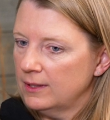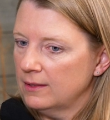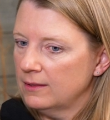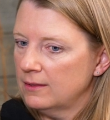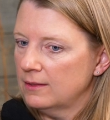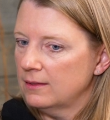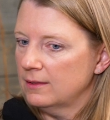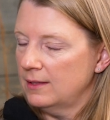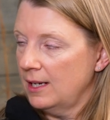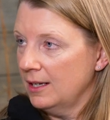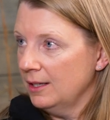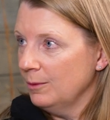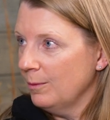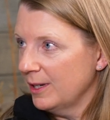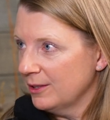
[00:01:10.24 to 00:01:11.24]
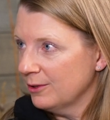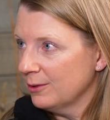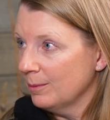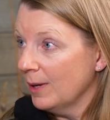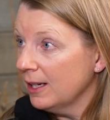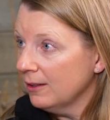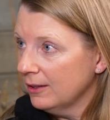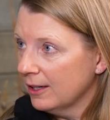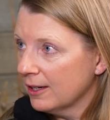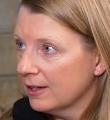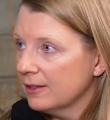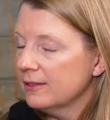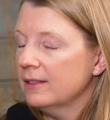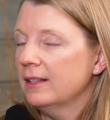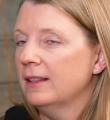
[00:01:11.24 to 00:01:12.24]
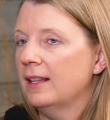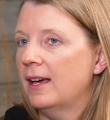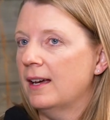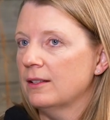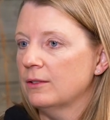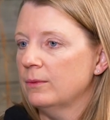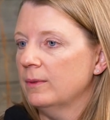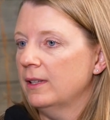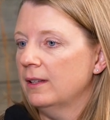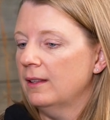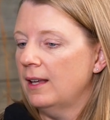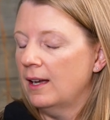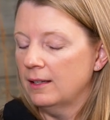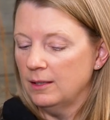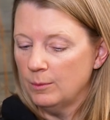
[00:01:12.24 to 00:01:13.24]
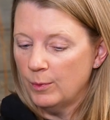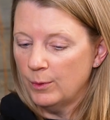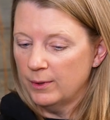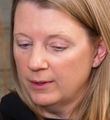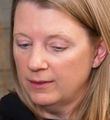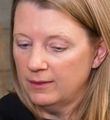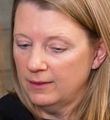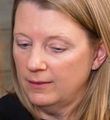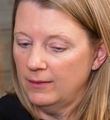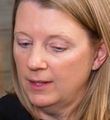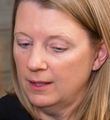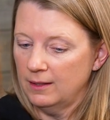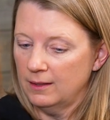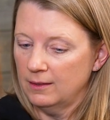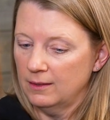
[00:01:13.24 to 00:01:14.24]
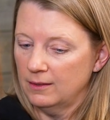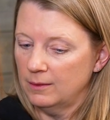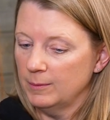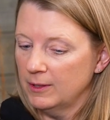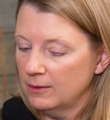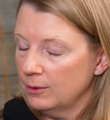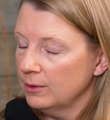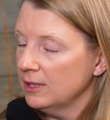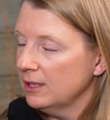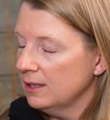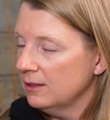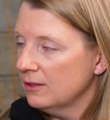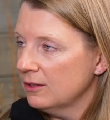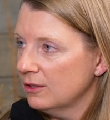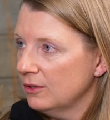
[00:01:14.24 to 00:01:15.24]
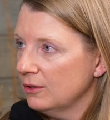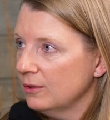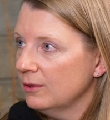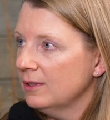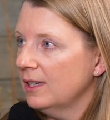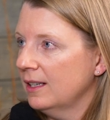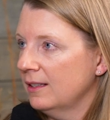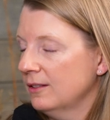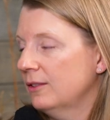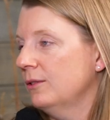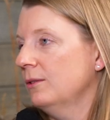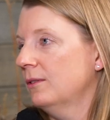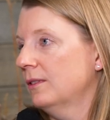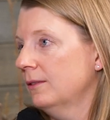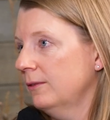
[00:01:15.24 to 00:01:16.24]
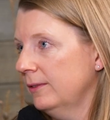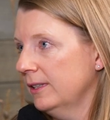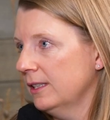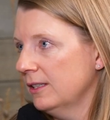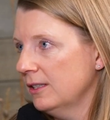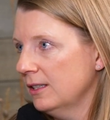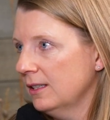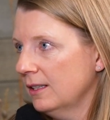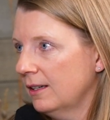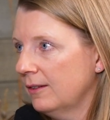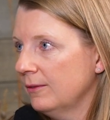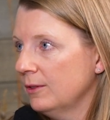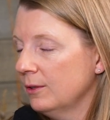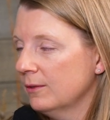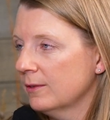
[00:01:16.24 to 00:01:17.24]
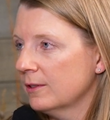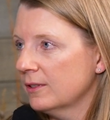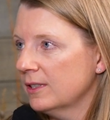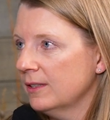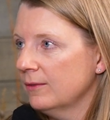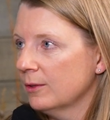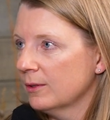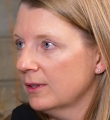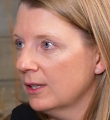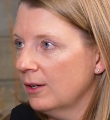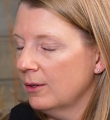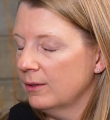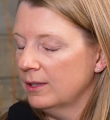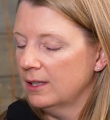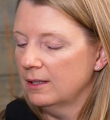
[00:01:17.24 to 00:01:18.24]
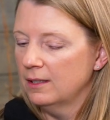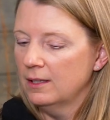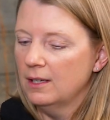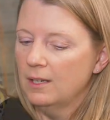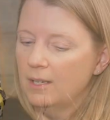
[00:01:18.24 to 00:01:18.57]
is tagging western meadowlarks, and that's with Andy Boyce of the Smithsonian Institute and Susan Feligi of University of North Dakota.